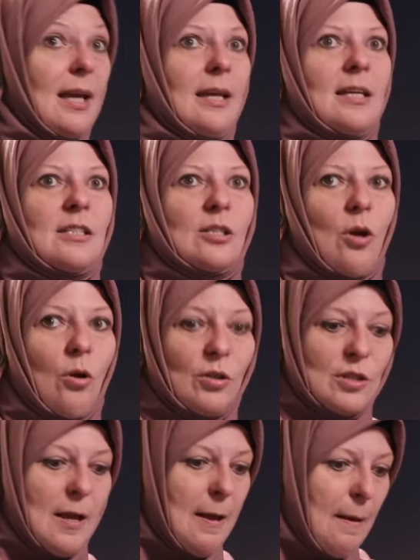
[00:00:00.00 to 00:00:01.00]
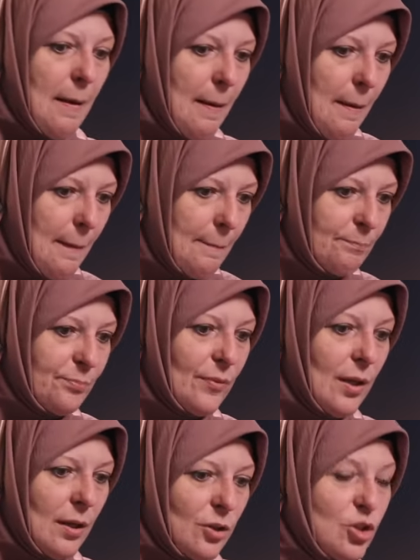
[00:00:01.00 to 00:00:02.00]
He's got um,
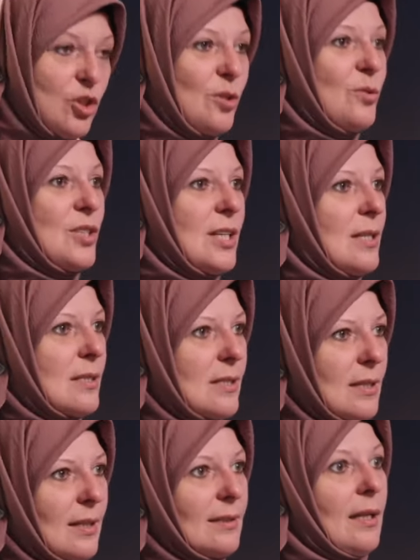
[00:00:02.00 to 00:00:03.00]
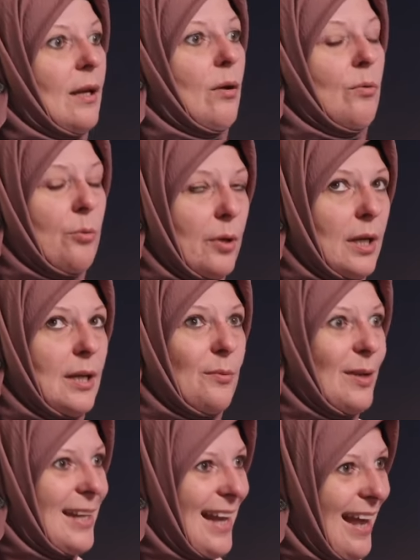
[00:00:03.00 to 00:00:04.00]
duties that are really,
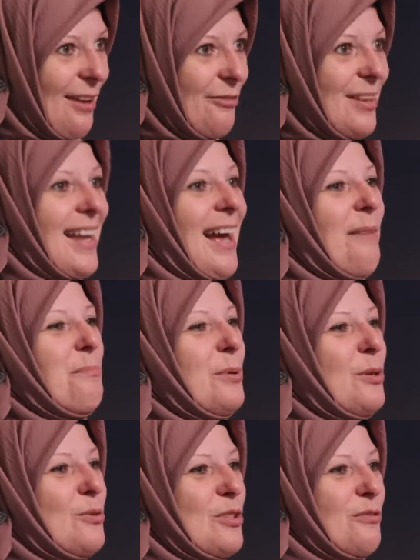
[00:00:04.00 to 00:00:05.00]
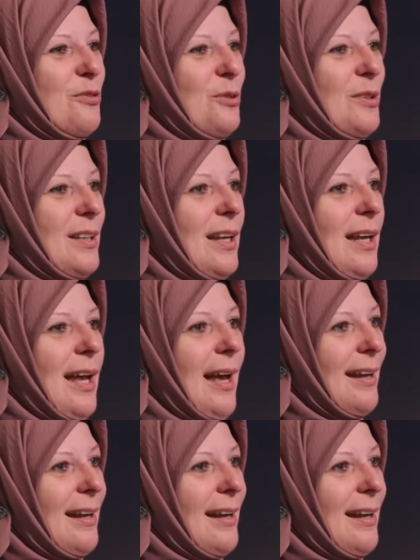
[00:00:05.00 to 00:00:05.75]
really heavy and beautiful. Mm.